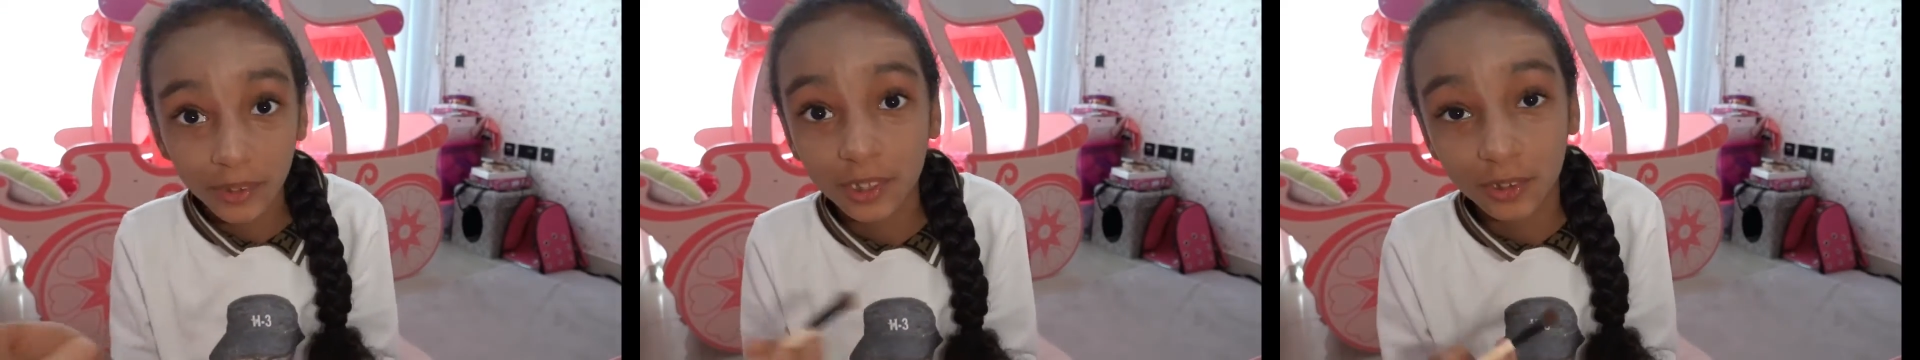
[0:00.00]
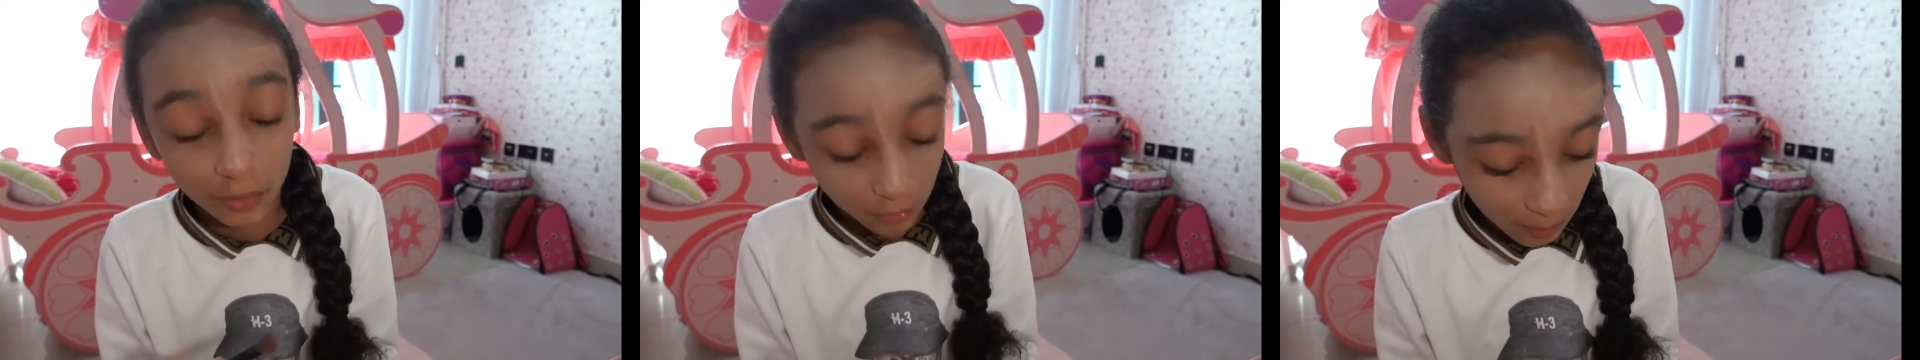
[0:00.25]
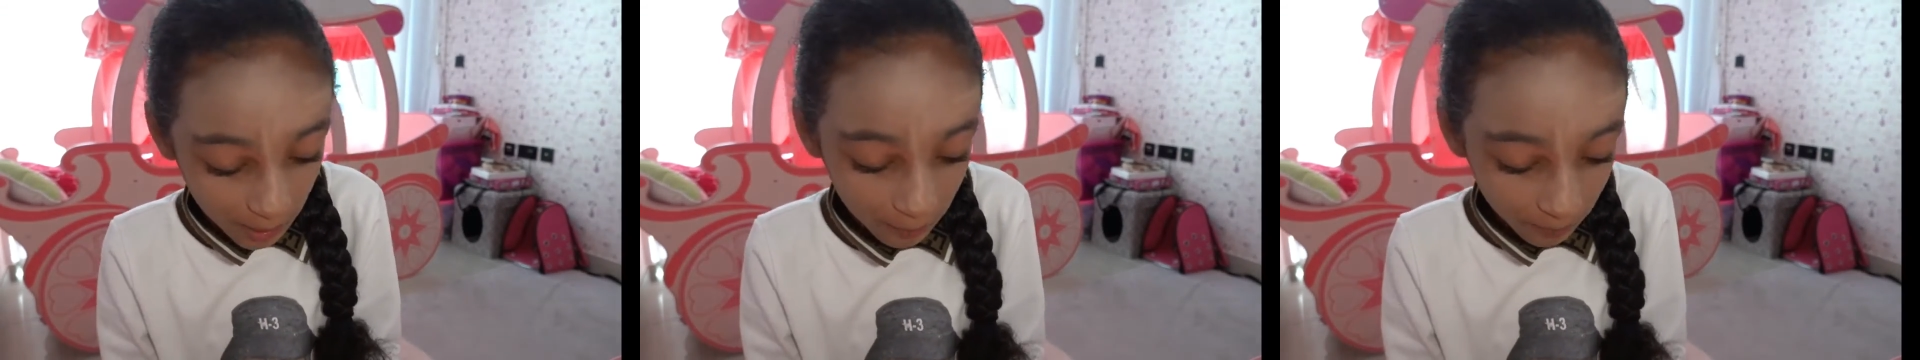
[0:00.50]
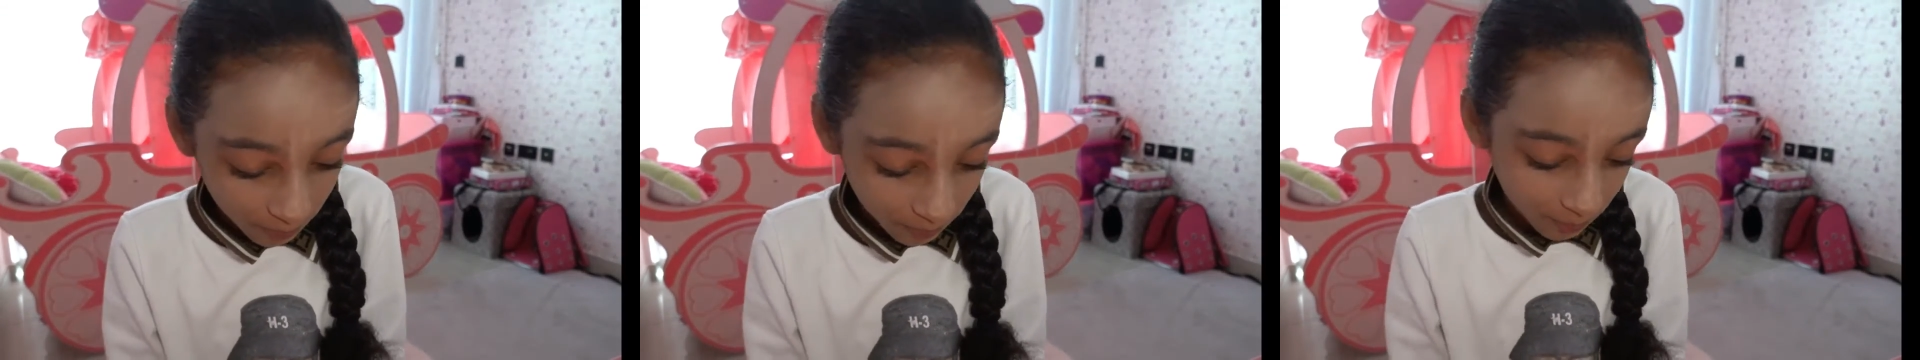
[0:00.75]
it's good for me.
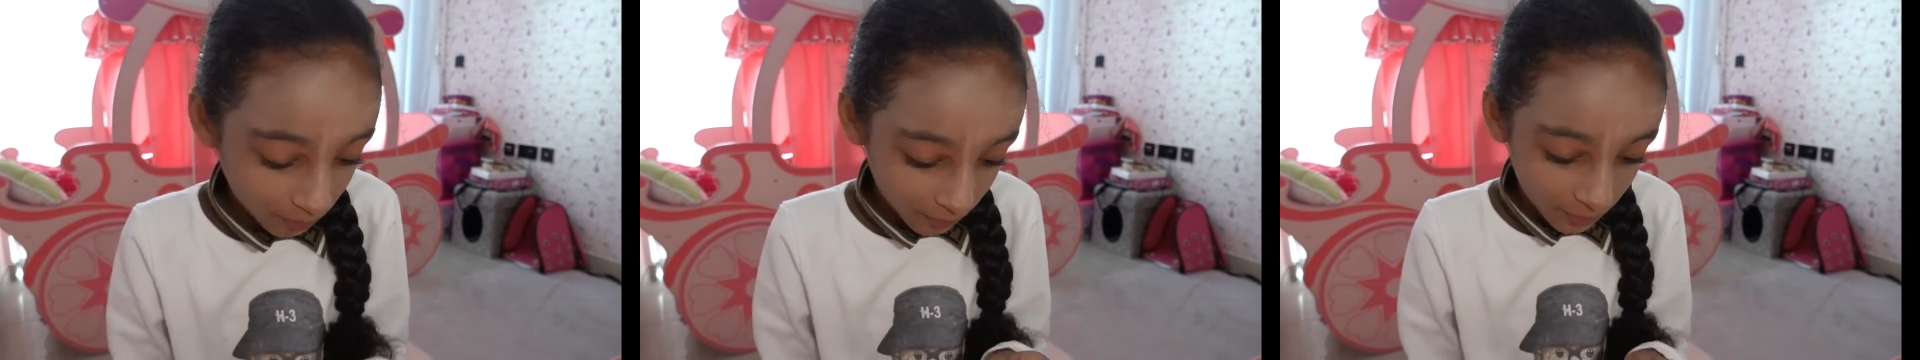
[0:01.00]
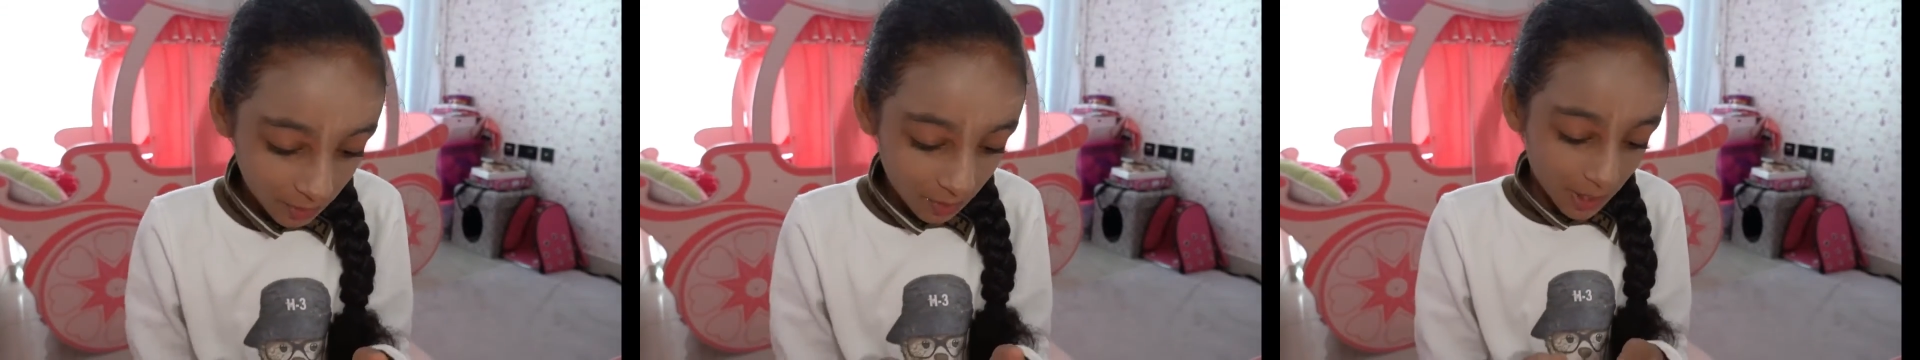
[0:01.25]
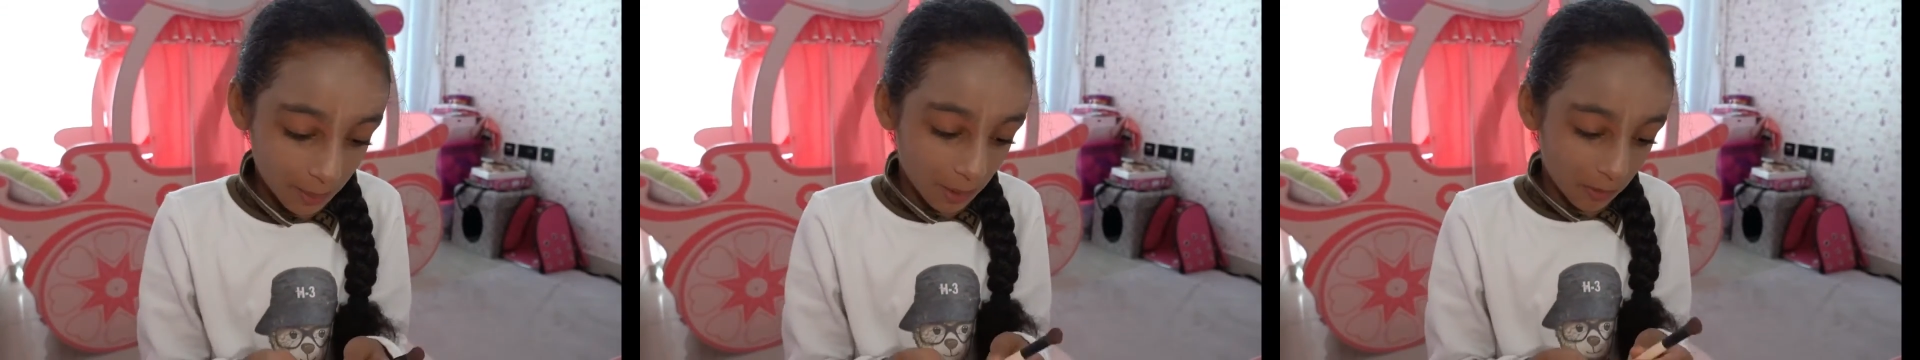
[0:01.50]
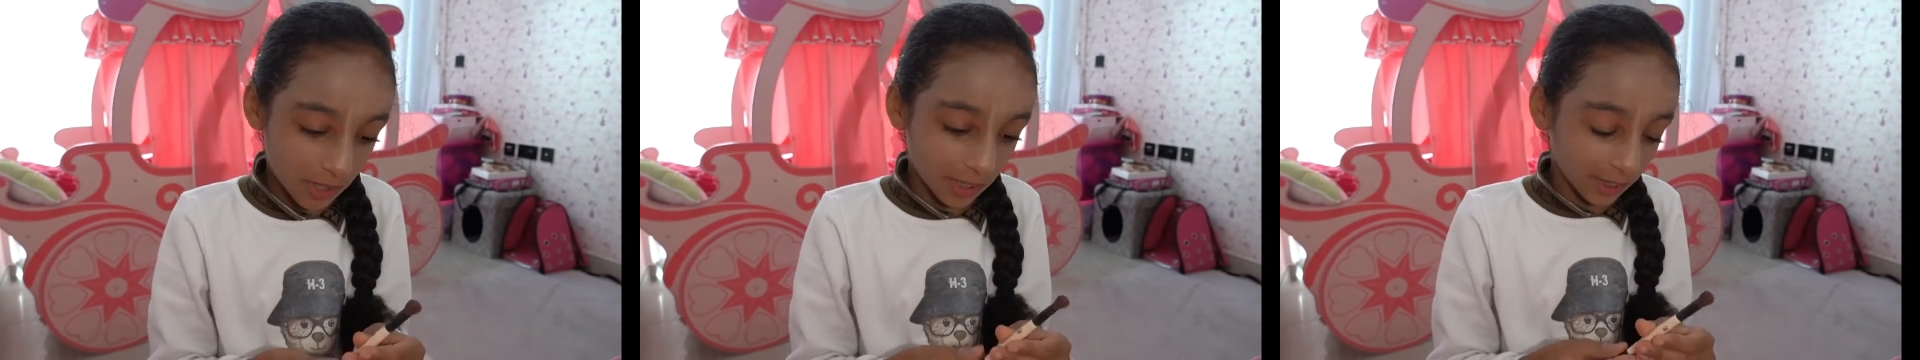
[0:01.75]
Okay,
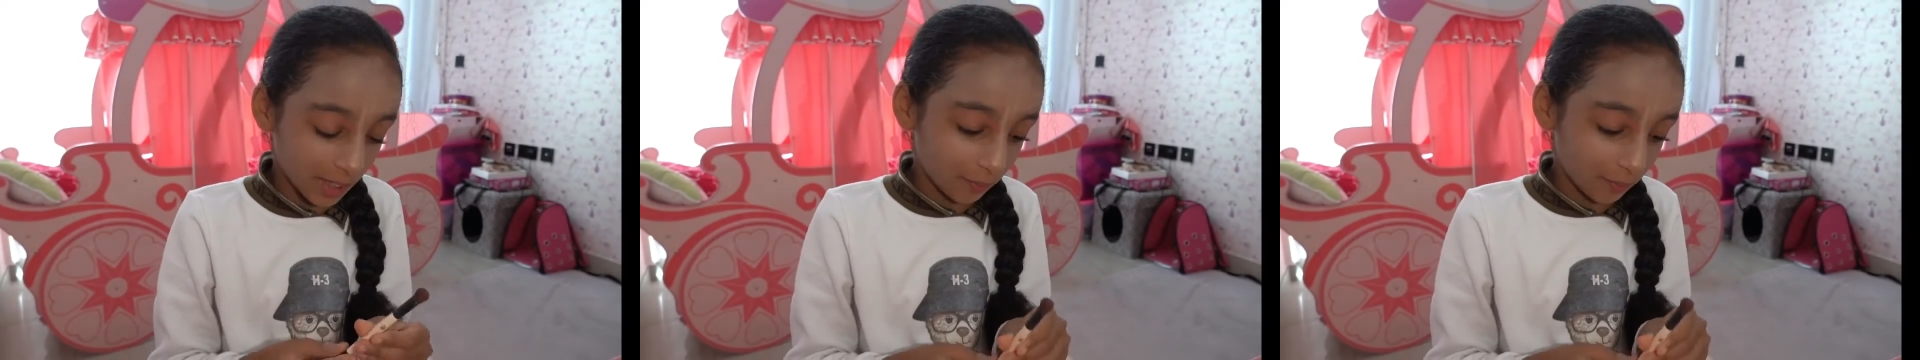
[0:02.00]
but we still